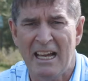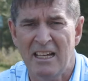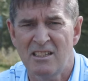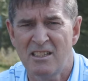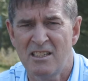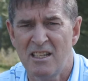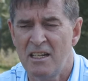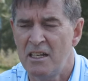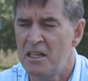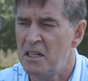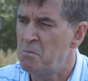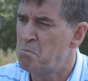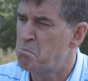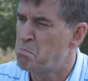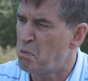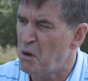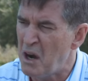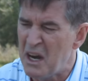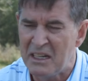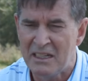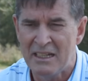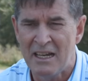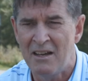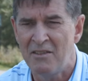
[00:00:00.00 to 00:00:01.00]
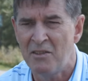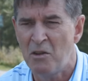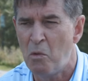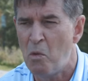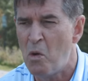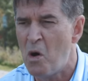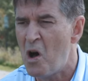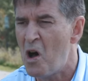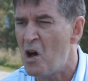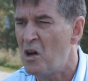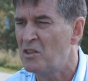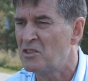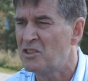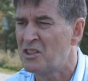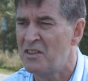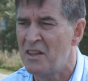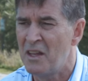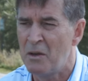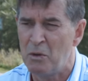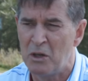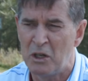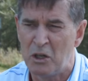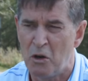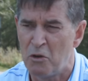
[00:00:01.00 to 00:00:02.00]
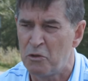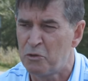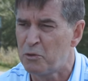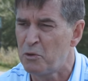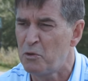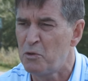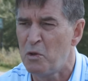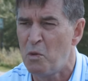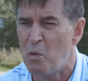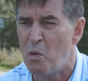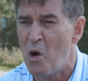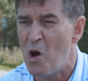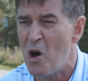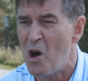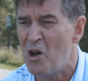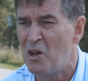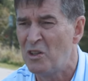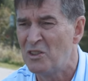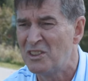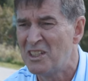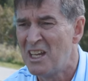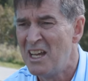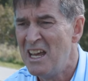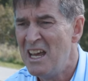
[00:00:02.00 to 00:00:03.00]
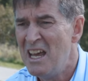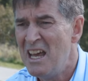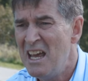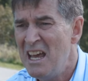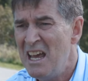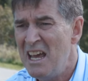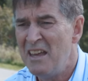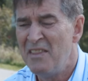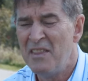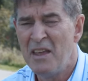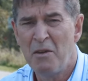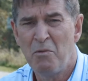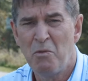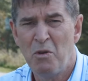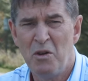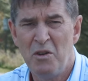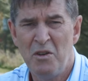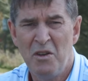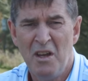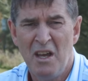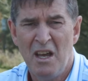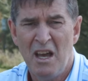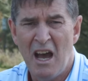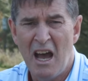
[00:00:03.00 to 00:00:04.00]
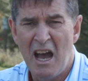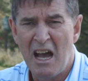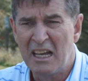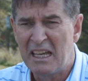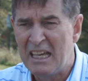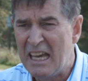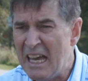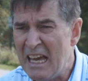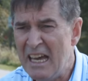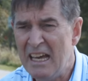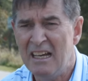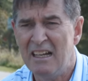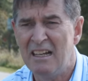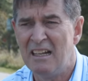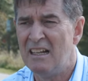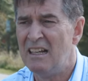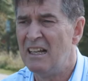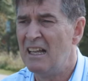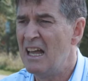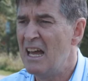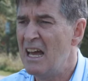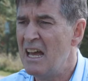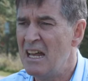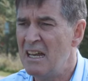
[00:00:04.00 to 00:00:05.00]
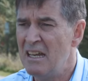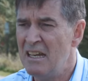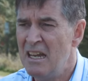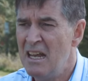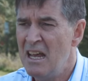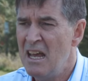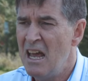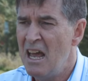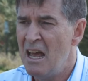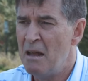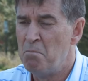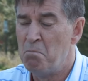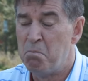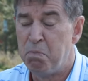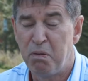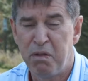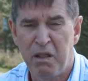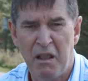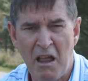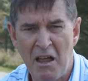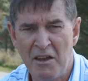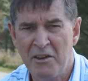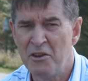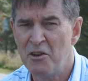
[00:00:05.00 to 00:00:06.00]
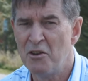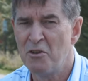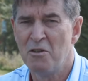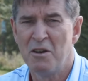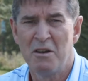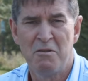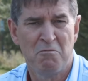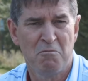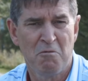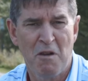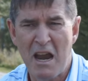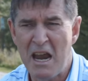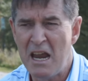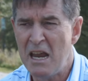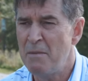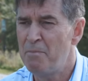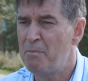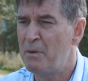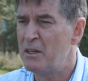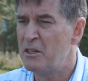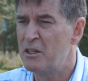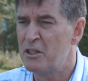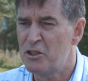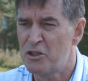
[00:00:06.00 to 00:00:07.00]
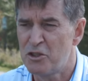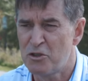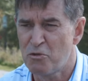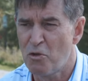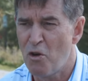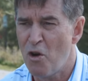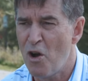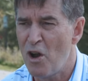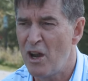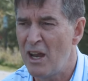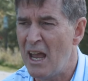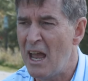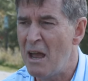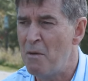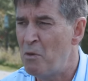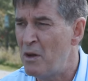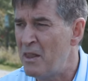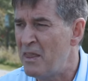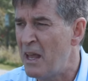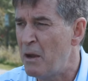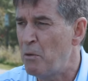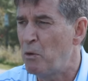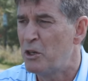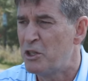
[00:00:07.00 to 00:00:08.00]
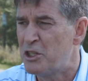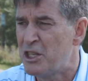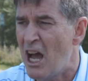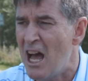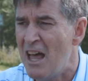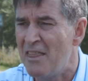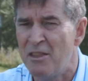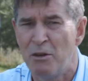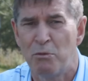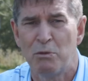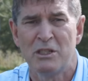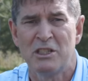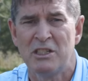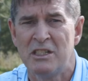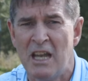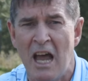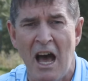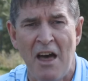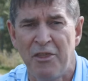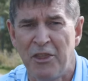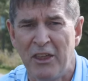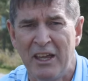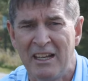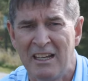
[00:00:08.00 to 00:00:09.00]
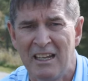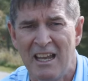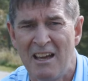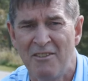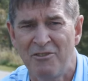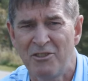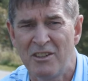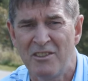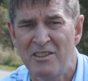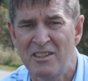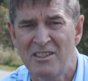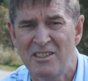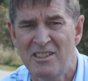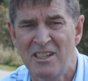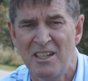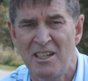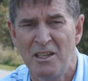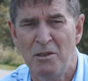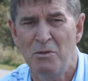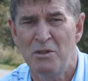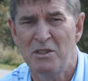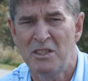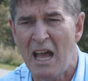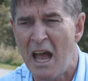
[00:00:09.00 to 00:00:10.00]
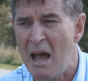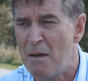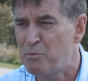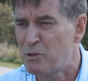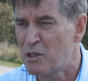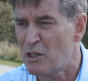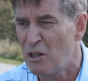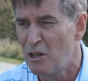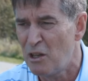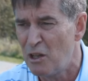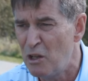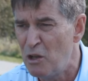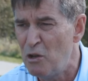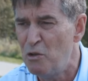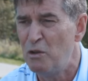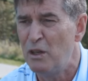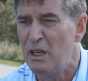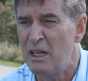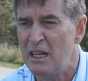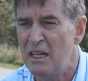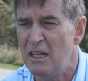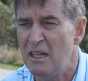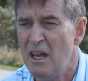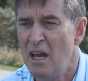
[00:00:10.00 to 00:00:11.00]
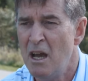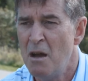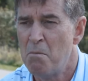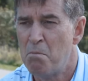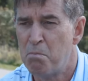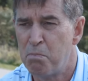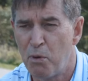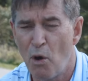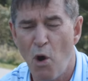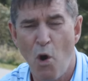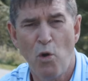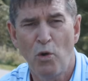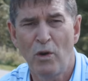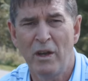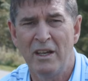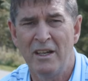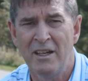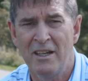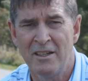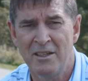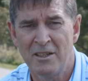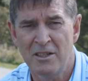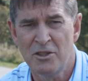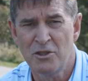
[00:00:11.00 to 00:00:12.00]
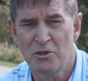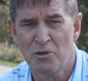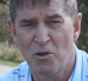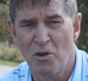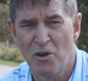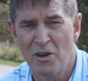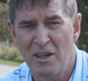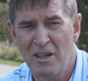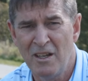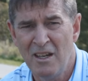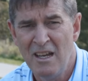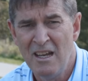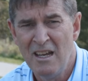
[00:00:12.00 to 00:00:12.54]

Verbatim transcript: a city and break down the walls and they would go through the walls and they would uh, kill and, and plunder and rape and destroy. And when they were done, there was nothing left of the city. It was absolutely broken and destroyed.